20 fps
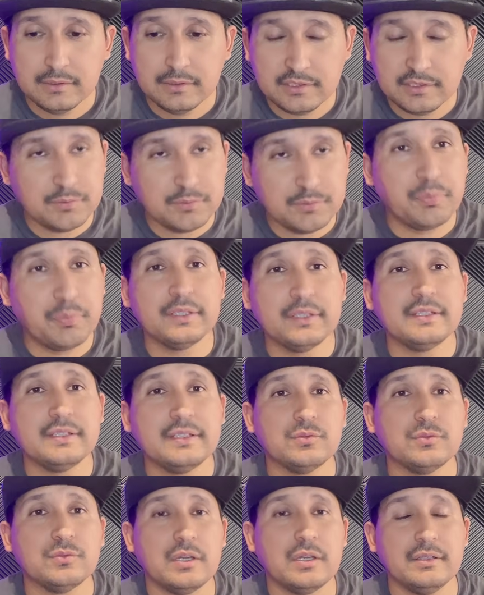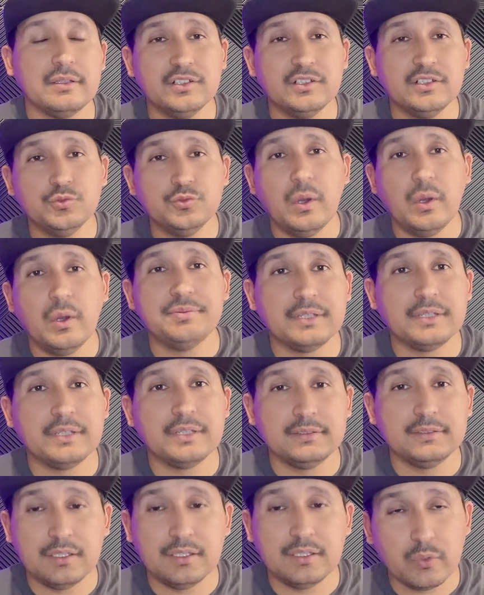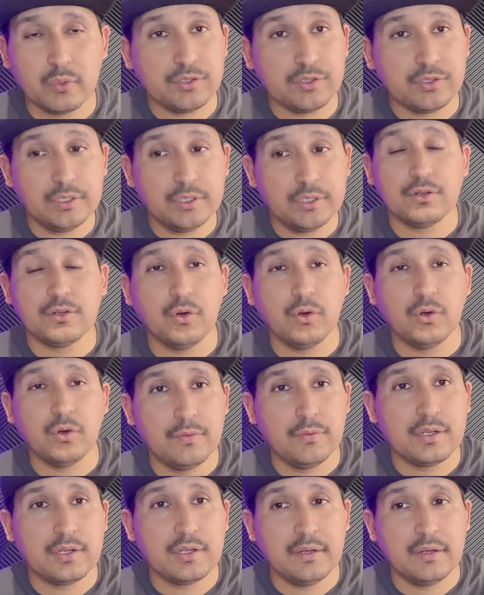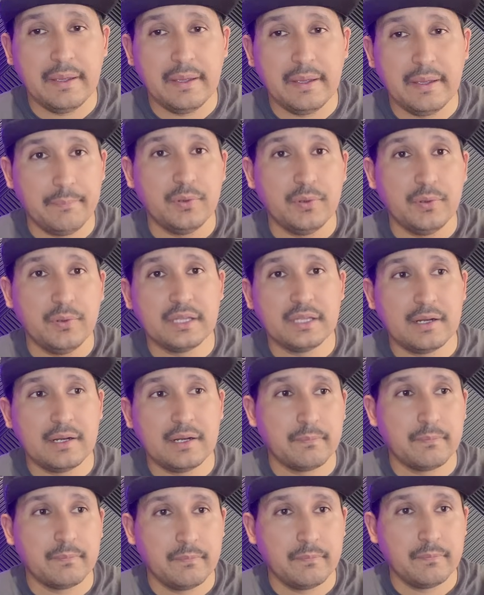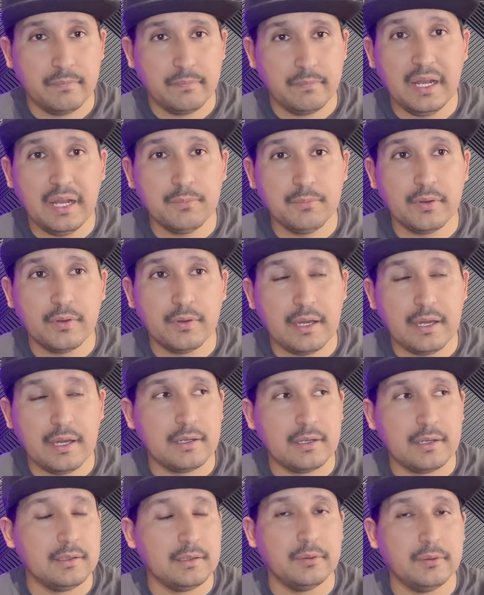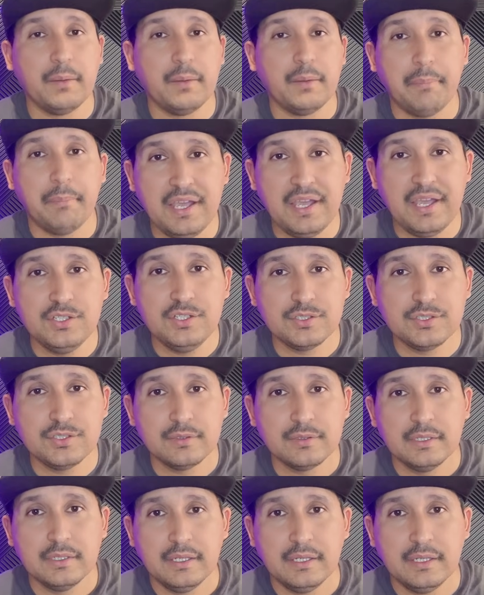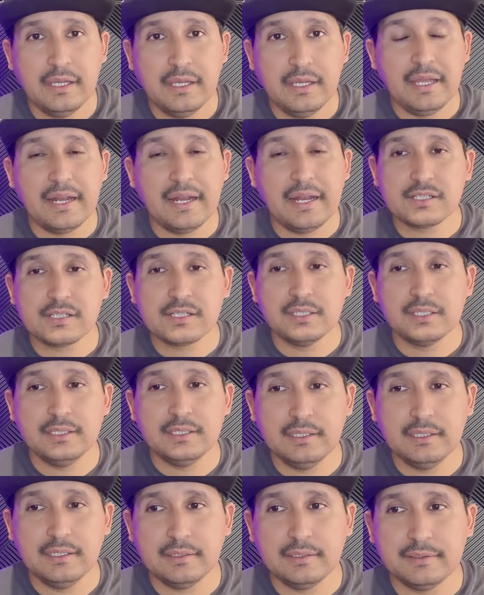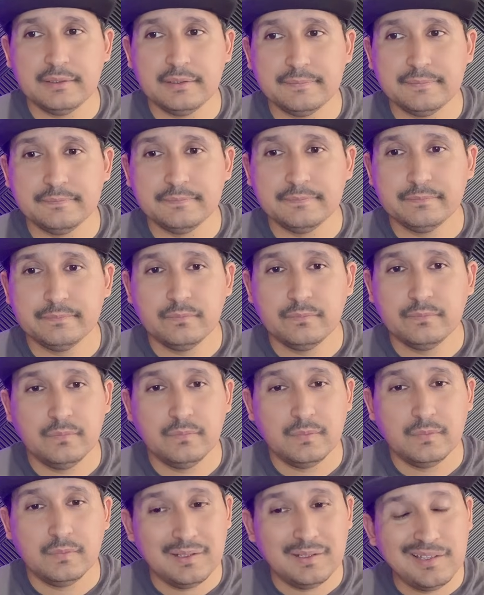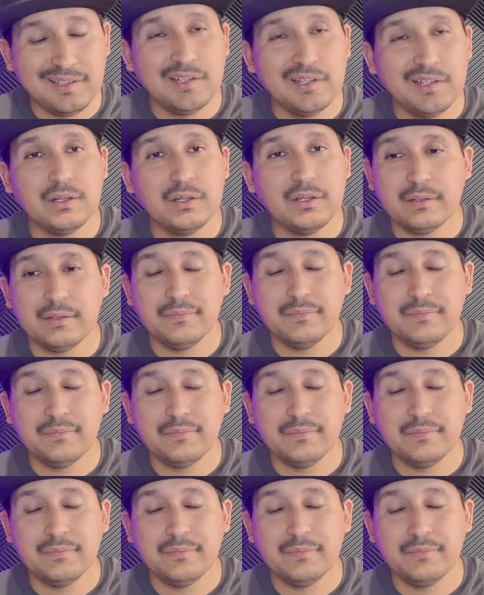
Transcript: just put it this way. There's websites in where you can go over there and put that name of that page and actually look